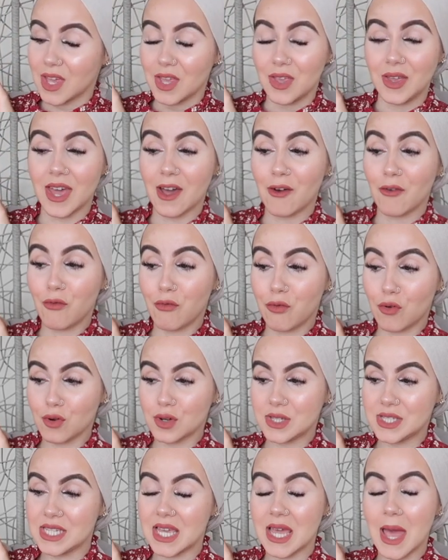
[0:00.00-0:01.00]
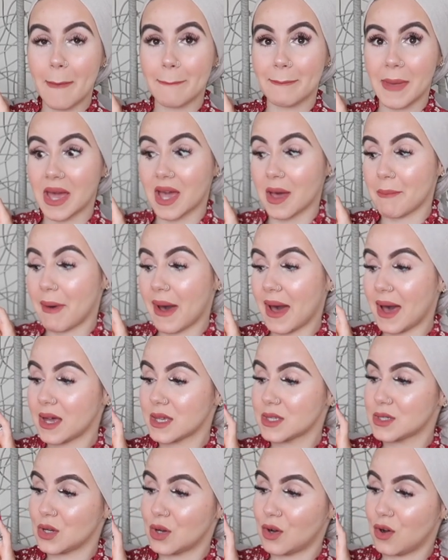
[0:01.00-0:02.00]
you get 40 mega
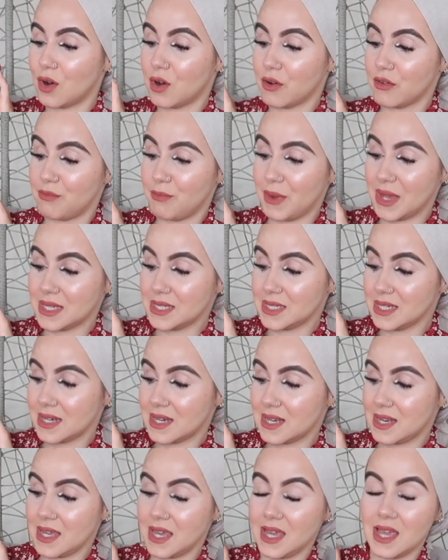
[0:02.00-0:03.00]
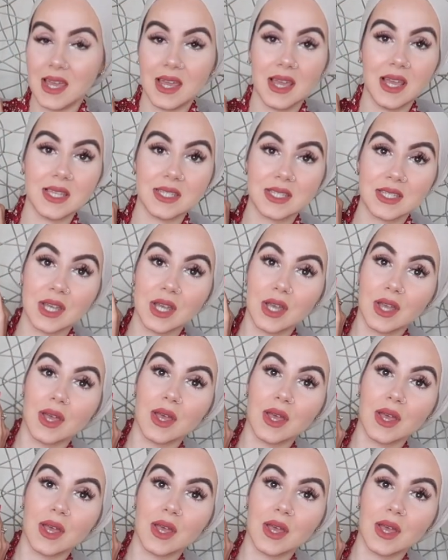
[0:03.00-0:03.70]
packs of basically his